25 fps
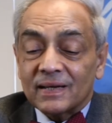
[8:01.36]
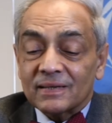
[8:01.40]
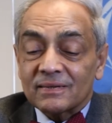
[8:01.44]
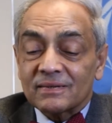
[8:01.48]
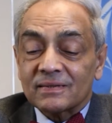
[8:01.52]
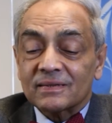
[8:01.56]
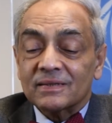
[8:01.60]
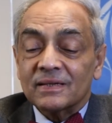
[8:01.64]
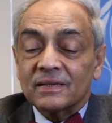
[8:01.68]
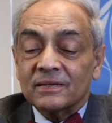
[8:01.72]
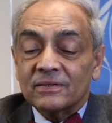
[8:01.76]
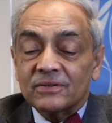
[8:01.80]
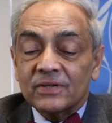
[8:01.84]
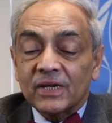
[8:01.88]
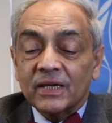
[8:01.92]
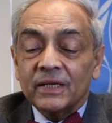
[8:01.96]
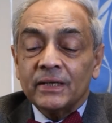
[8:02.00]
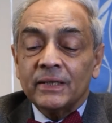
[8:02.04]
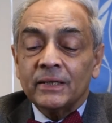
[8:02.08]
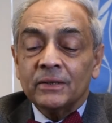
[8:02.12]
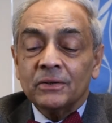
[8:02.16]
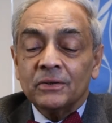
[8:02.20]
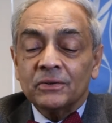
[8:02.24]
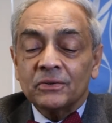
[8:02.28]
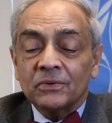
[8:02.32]
us
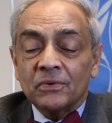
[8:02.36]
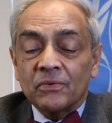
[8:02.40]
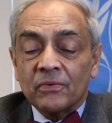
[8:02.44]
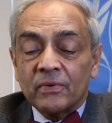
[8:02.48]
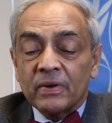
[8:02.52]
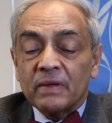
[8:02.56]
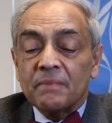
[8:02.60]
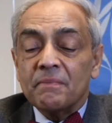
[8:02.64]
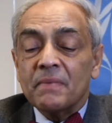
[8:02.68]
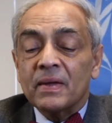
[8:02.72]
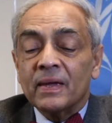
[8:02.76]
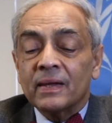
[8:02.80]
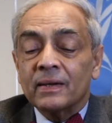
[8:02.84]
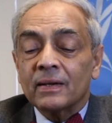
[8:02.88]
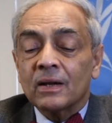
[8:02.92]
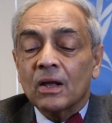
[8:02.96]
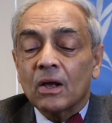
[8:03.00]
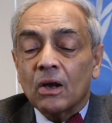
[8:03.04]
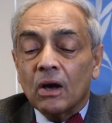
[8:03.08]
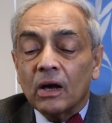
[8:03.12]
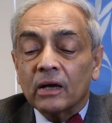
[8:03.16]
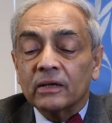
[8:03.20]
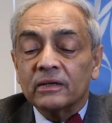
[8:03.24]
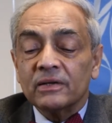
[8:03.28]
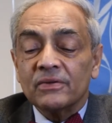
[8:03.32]
continue to remain
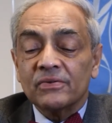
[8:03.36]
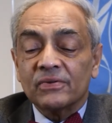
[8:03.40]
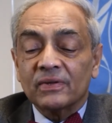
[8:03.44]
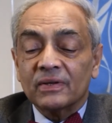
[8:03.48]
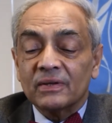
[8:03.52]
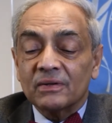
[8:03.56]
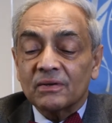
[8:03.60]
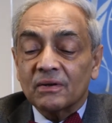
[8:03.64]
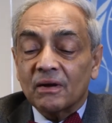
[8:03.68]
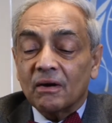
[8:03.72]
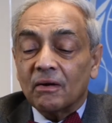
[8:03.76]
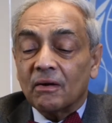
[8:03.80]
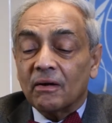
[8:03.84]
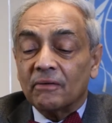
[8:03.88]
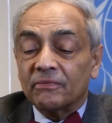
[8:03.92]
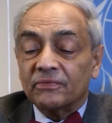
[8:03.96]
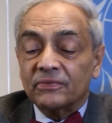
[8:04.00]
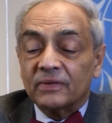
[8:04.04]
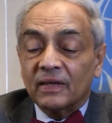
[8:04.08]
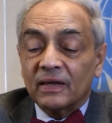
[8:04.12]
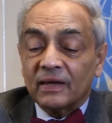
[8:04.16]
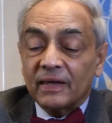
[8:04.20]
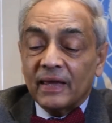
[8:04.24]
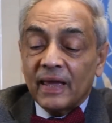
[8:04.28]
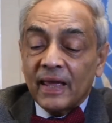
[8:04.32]
cognizant
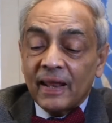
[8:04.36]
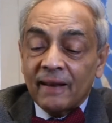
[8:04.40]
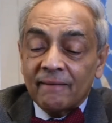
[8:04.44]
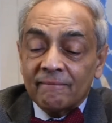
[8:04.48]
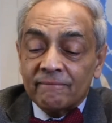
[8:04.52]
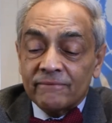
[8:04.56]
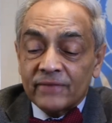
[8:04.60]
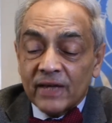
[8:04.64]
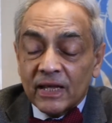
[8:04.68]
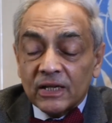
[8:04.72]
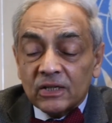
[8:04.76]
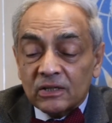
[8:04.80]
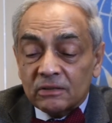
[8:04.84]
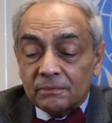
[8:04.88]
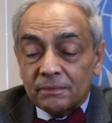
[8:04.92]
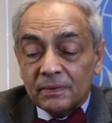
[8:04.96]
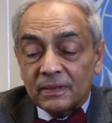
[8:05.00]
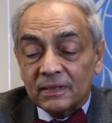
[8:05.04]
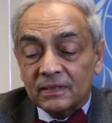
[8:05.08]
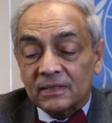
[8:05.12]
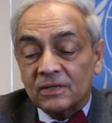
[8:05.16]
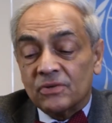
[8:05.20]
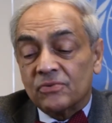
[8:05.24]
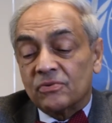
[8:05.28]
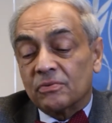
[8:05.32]
of the
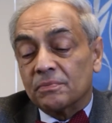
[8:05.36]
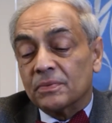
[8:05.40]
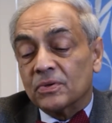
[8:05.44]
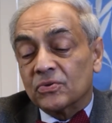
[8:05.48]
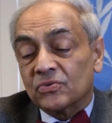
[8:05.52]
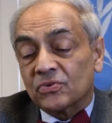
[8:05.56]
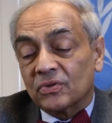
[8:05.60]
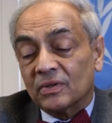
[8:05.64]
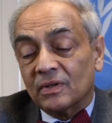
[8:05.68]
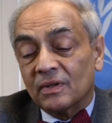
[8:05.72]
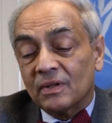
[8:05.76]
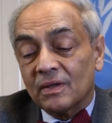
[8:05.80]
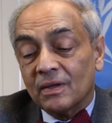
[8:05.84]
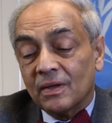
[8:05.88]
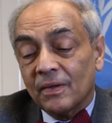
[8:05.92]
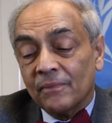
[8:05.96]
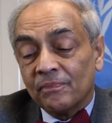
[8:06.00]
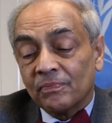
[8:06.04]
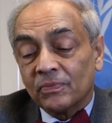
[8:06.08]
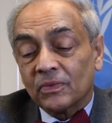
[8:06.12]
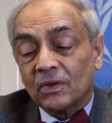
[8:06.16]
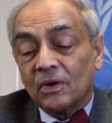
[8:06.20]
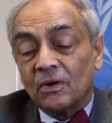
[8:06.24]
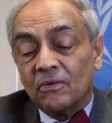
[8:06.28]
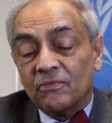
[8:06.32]
invaluable contribution
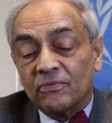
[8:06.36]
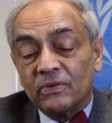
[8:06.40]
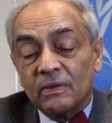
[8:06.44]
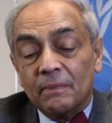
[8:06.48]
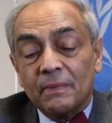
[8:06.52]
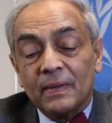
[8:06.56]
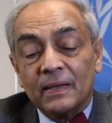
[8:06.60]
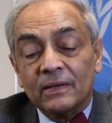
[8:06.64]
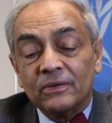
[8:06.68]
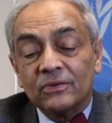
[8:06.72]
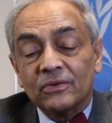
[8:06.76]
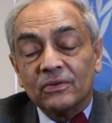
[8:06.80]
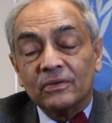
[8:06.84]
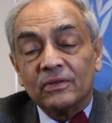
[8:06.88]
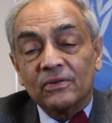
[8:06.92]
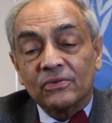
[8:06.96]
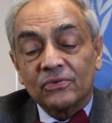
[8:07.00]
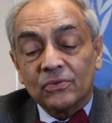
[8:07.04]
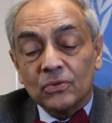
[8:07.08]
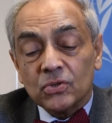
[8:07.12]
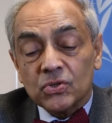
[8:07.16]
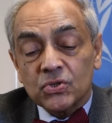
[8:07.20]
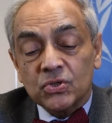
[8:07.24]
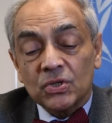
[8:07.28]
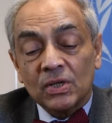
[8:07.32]
of women to the
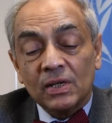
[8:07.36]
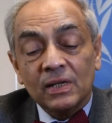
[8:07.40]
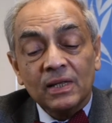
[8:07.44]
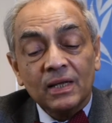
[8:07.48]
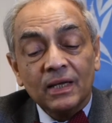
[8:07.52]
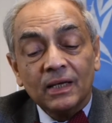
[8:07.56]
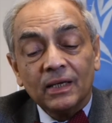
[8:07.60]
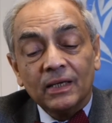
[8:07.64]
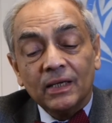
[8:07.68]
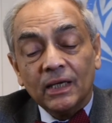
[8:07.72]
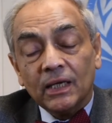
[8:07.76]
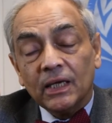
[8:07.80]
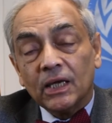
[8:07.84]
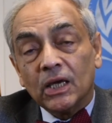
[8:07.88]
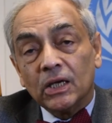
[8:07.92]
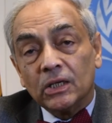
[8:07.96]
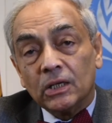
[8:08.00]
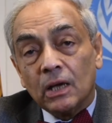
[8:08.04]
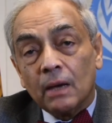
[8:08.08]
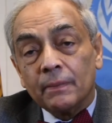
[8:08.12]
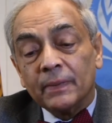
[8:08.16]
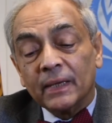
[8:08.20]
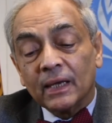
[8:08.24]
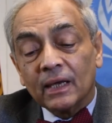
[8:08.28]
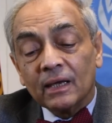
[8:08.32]
social,
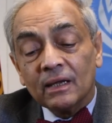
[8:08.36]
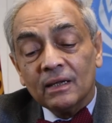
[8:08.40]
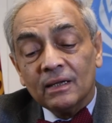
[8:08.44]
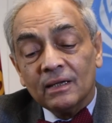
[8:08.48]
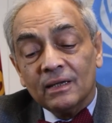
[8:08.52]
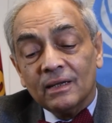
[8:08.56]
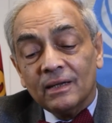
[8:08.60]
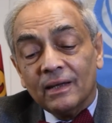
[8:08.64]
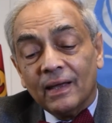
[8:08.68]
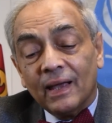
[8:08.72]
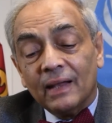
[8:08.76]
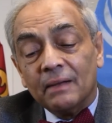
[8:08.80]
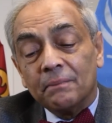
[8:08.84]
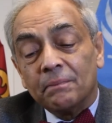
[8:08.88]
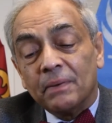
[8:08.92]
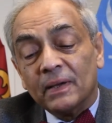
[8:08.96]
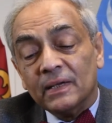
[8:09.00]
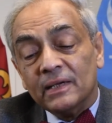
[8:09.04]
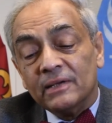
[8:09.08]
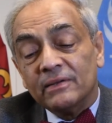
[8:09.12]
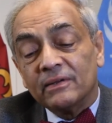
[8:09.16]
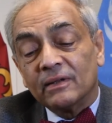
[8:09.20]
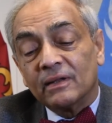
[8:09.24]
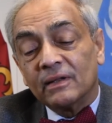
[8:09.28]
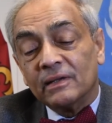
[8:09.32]
economic, and
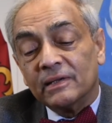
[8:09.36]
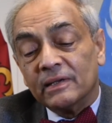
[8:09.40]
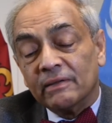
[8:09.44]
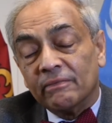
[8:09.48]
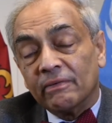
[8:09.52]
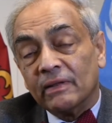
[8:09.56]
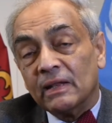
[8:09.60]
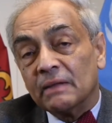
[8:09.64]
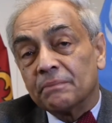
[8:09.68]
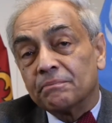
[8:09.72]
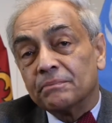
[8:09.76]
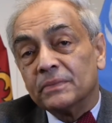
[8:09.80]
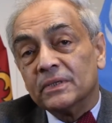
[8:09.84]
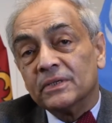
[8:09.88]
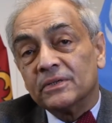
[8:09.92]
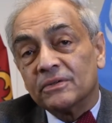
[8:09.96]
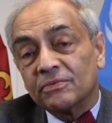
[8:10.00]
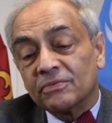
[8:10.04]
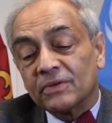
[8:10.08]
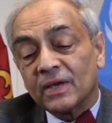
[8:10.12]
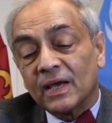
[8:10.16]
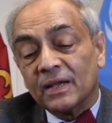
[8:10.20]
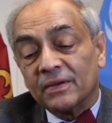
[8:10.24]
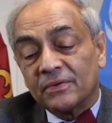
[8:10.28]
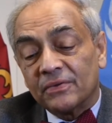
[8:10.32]
political development
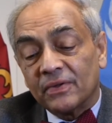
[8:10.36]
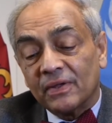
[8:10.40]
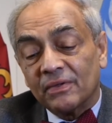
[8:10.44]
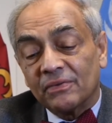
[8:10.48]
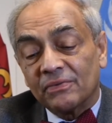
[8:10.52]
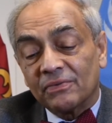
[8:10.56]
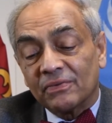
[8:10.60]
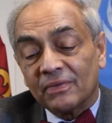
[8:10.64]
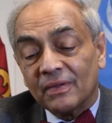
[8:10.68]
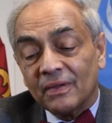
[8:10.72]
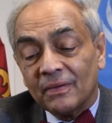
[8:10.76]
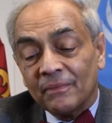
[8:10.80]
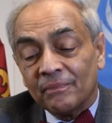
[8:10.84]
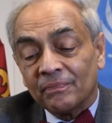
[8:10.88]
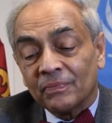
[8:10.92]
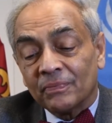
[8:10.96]
of countries,